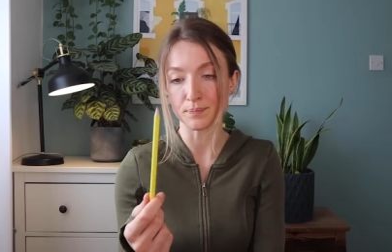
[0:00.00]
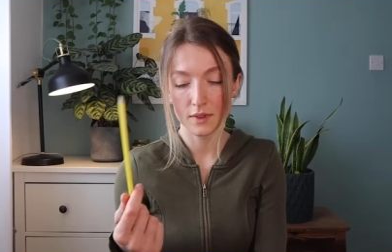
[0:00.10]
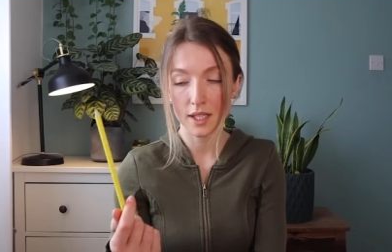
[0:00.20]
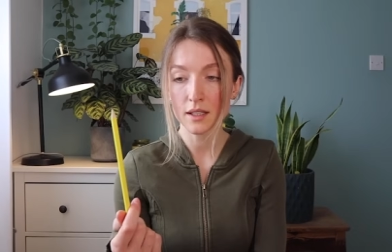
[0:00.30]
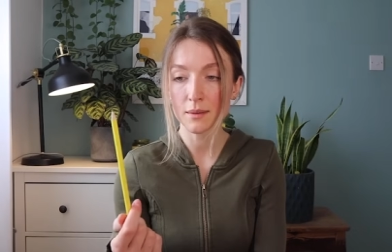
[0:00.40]

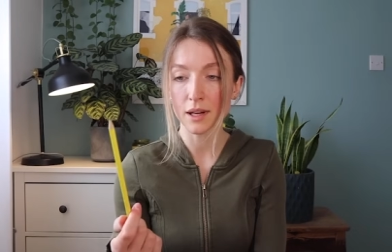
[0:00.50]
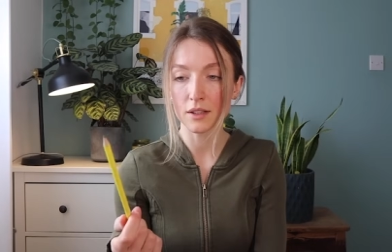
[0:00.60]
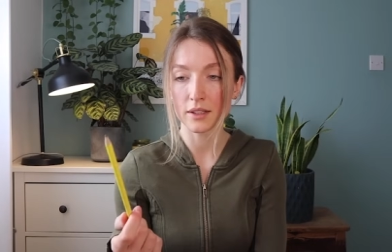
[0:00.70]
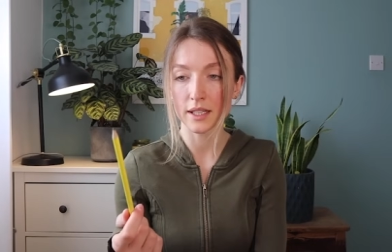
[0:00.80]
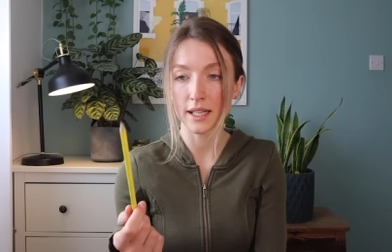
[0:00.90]
Then I might
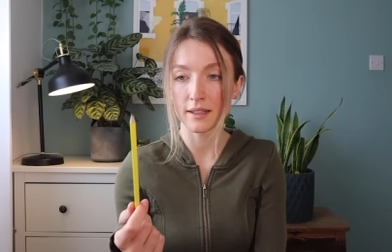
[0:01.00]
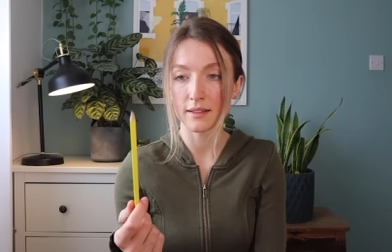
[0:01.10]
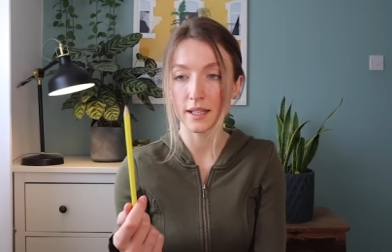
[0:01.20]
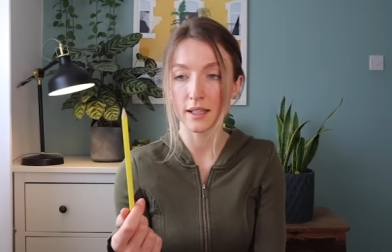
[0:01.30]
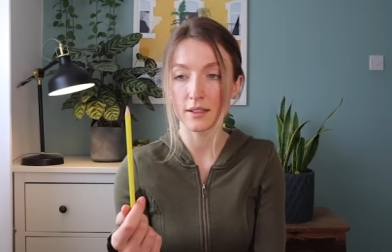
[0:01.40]
look at it and
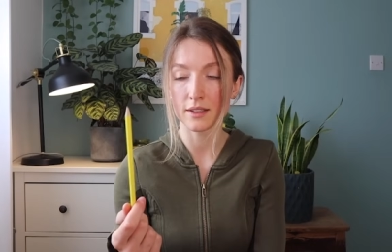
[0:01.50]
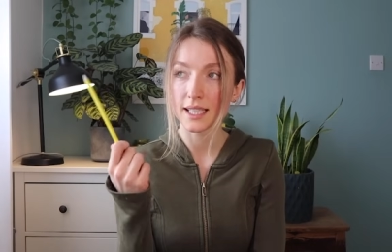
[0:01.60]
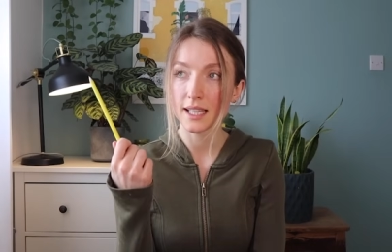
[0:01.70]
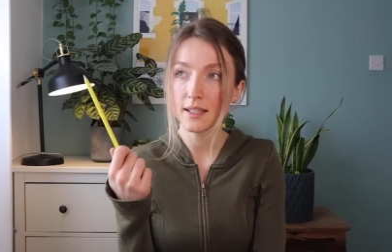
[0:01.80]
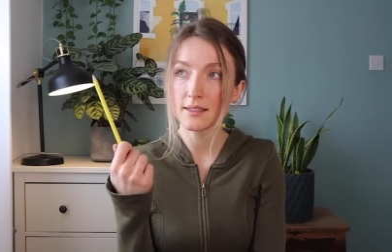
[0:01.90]
think,
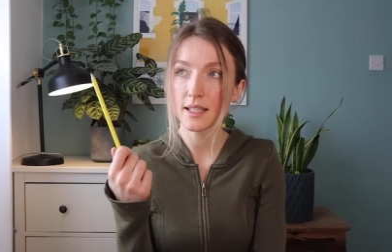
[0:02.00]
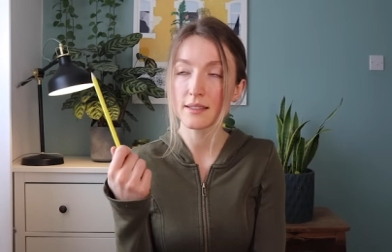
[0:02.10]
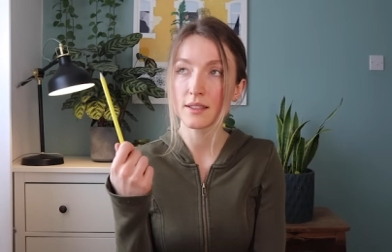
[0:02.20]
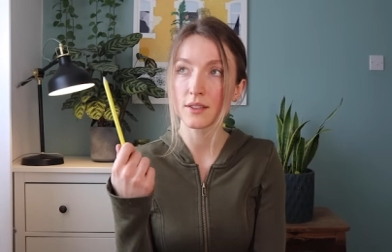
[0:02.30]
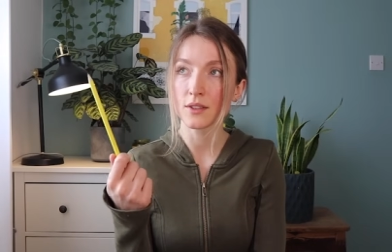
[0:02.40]
is
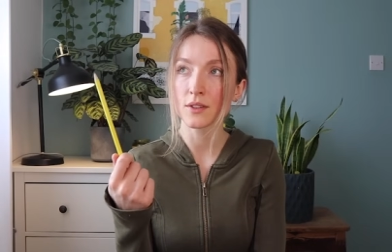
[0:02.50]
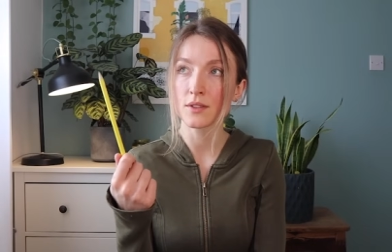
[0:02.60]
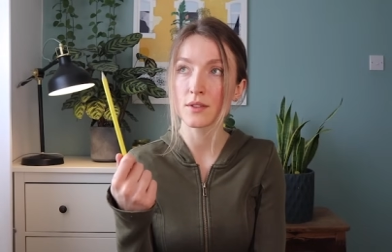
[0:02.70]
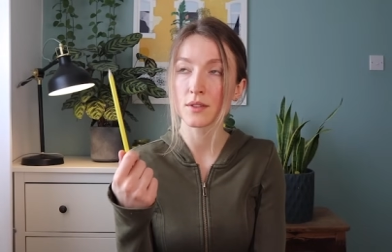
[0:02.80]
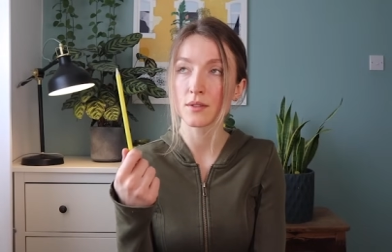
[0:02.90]
this a good
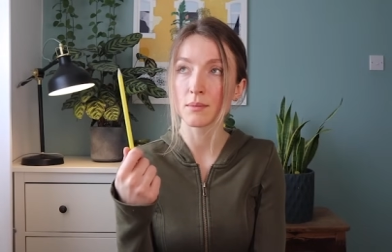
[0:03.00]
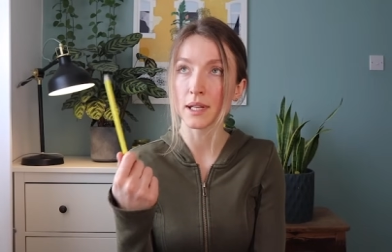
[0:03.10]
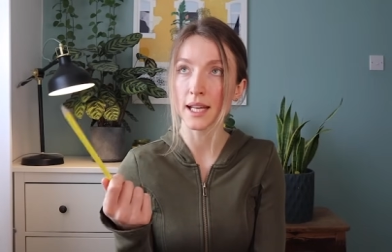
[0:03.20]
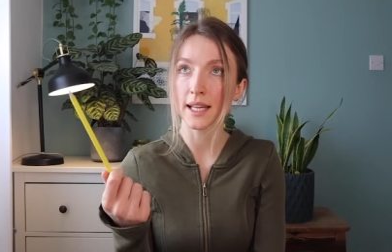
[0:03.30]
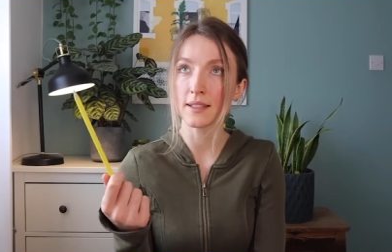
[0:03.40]

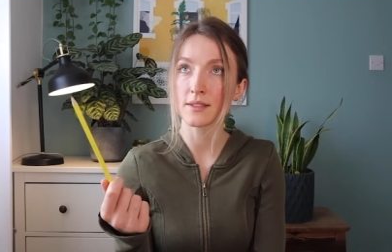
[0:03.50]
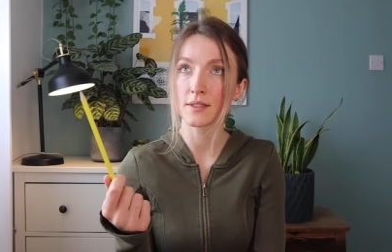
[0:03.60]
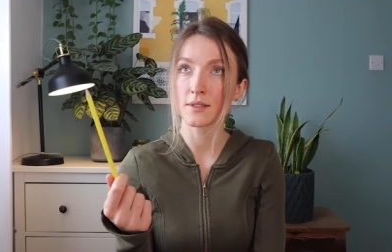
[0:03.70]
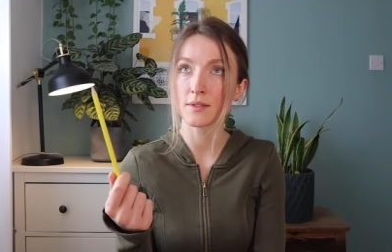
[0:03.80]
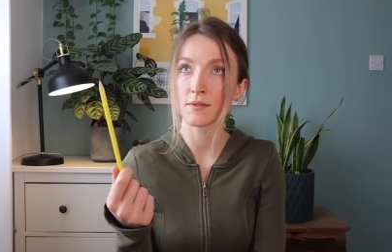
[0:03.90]
place
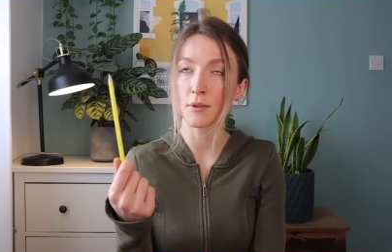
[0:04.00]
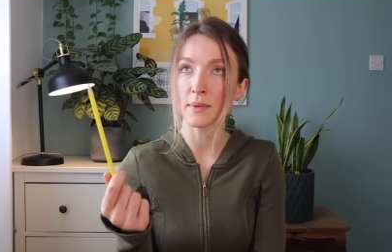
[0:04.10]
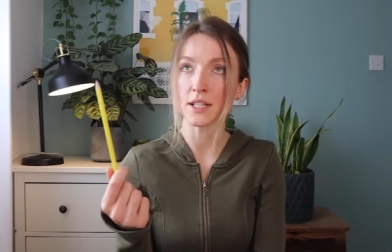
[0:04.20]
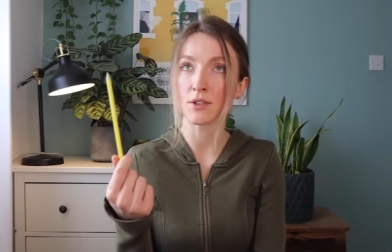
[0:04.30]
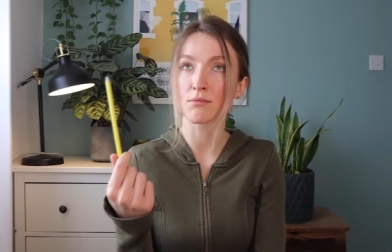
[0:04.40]
for
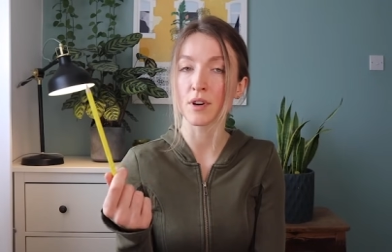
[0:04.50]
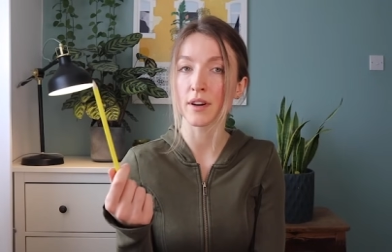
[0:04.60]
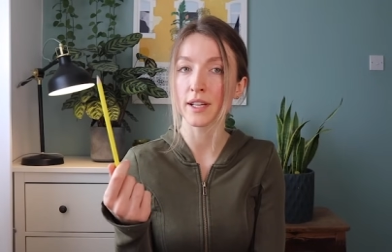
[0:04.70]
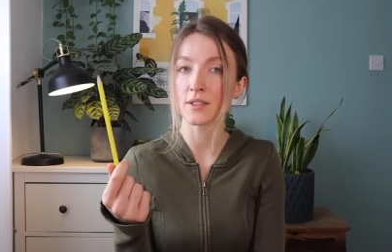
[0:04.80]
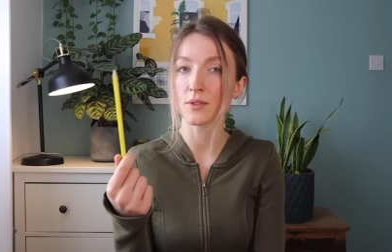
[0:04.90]
me to
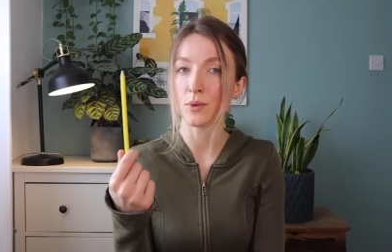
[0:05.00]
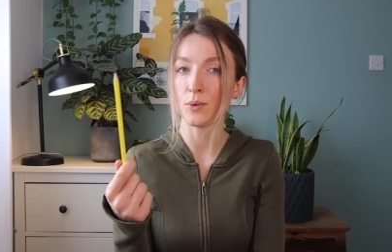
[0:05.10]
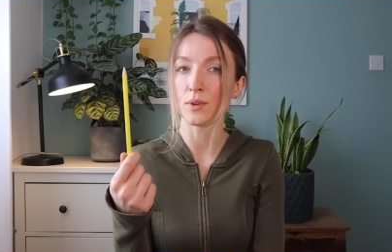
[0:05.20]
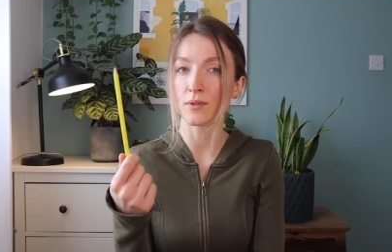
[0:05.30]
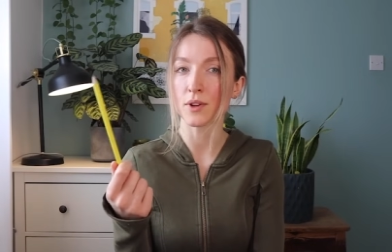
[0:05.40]
write
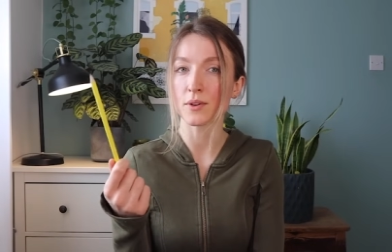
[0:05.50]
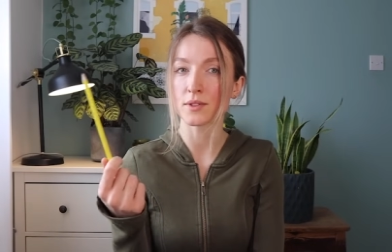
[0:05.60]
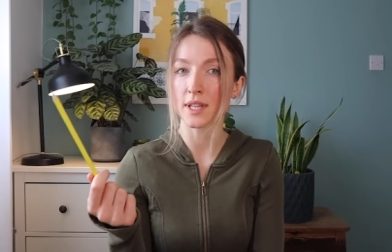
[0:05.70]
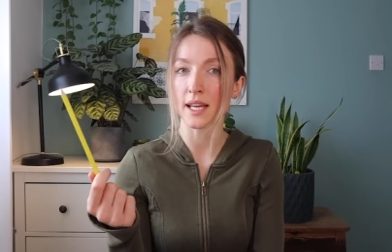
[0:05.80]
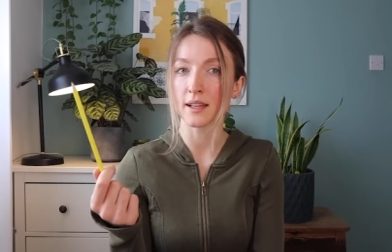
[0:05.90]
all of those
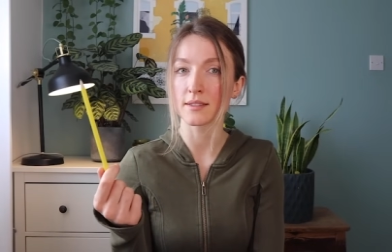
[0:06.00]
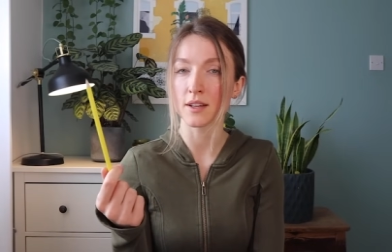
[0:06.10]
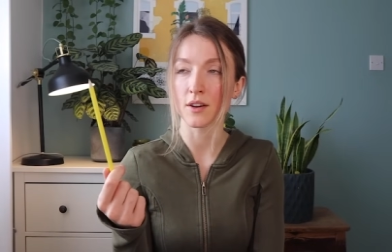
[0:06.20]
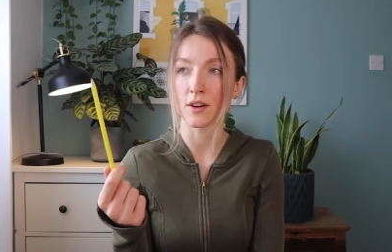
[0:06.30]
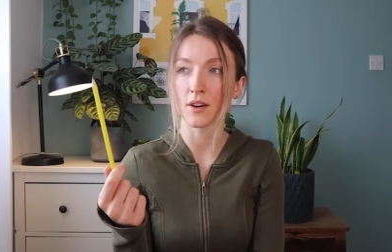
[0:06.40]
things
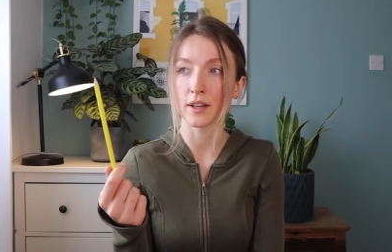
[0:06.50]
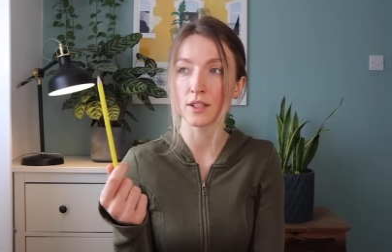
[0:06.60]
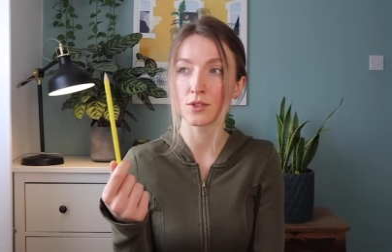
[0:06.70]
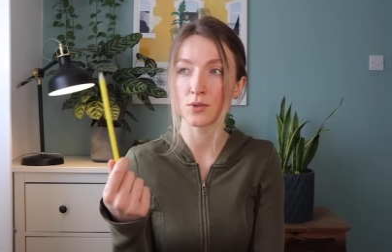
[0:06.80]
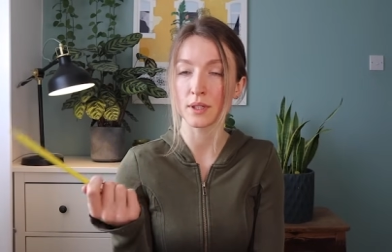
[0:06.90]
that are
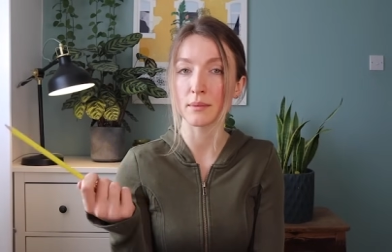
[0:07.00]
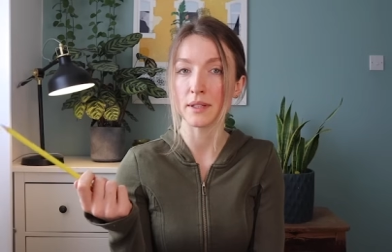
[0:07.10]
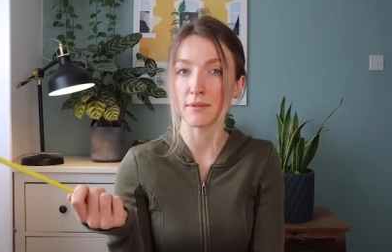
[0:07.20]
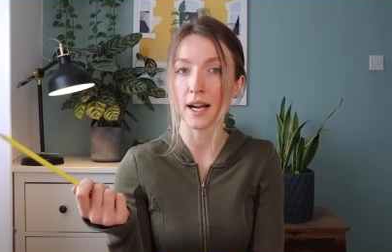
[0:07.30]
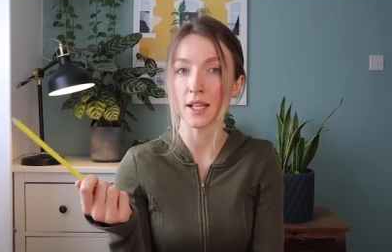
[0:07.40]
extremely
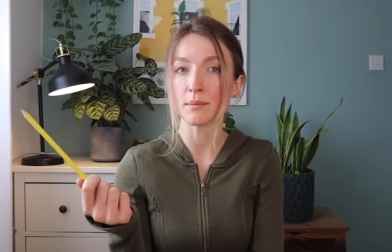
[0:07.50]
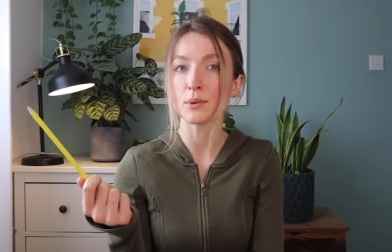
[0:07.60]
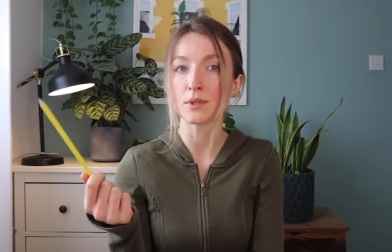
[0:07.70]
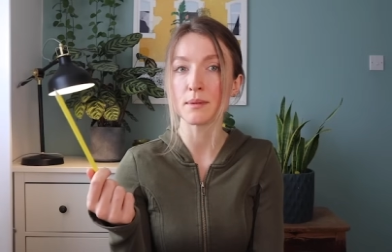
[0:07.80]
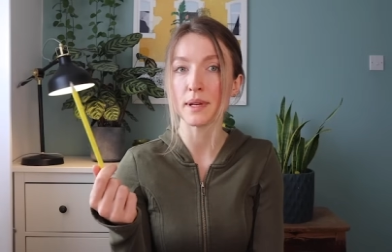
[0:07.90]

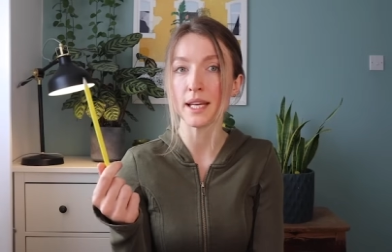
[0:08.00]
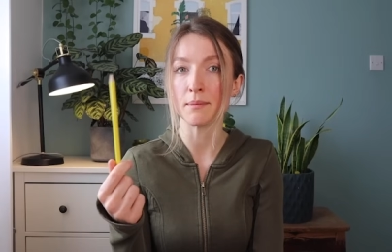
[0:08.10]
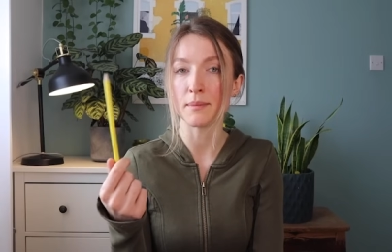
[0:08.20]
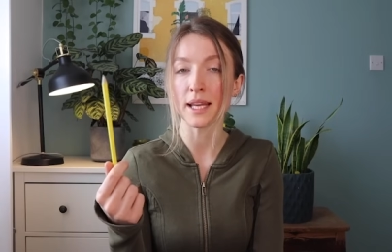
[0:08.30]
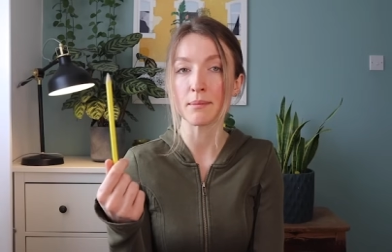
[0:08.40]
valuable to me
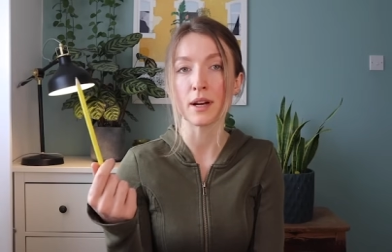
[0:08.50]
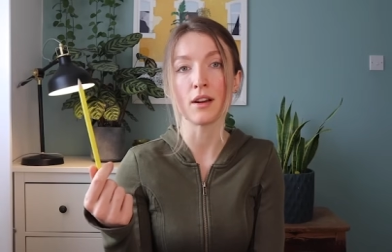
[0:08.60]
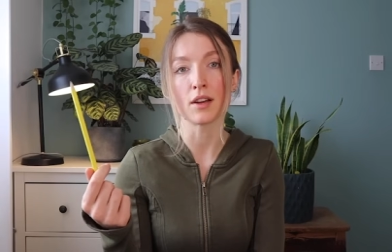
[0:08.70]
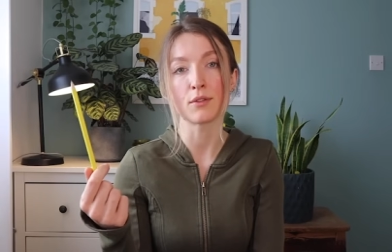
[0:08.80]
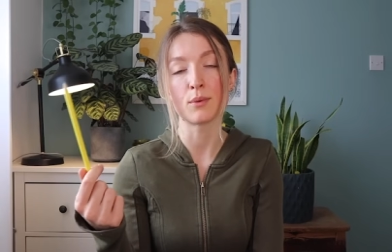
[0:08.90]
and make my
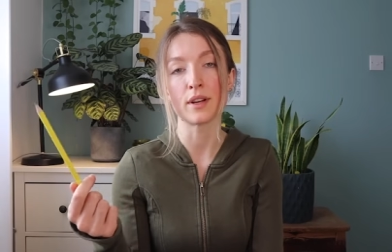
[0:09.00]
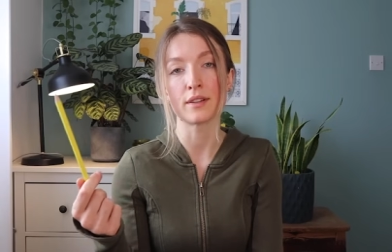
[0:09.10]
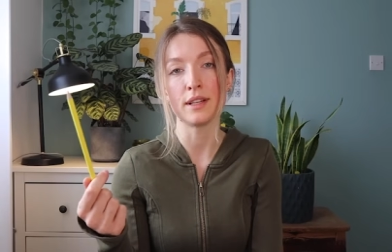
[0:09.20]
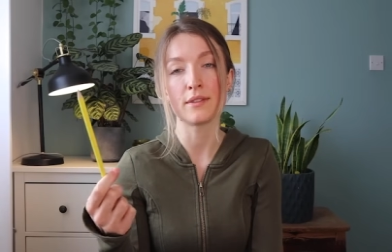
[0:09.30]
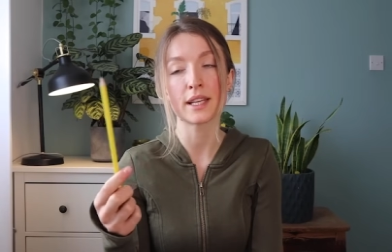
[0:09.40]
life worth
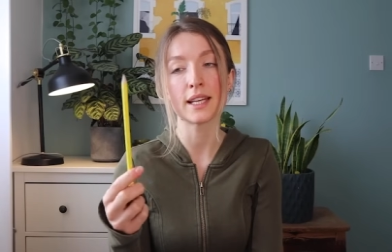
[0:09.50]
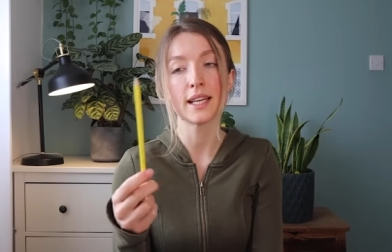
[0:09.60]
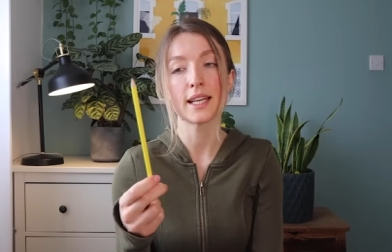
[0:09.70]
living?